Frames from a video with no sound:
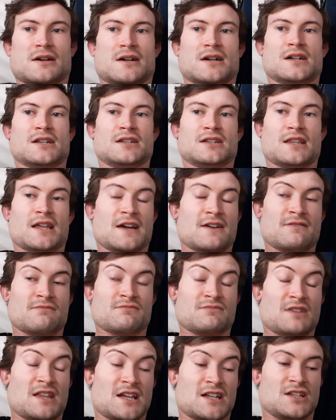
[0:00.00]
And
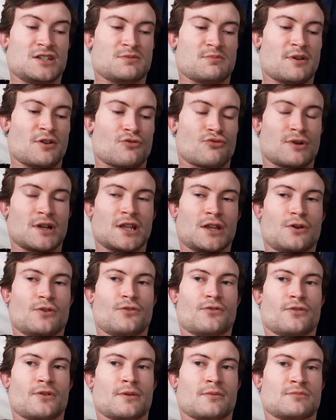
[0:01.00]
it's been really
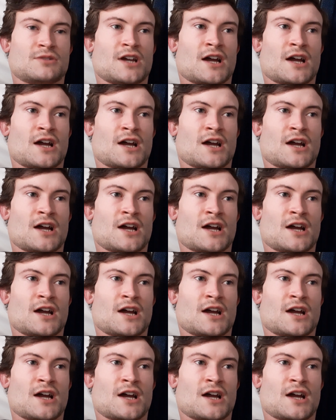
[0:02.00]
good for them.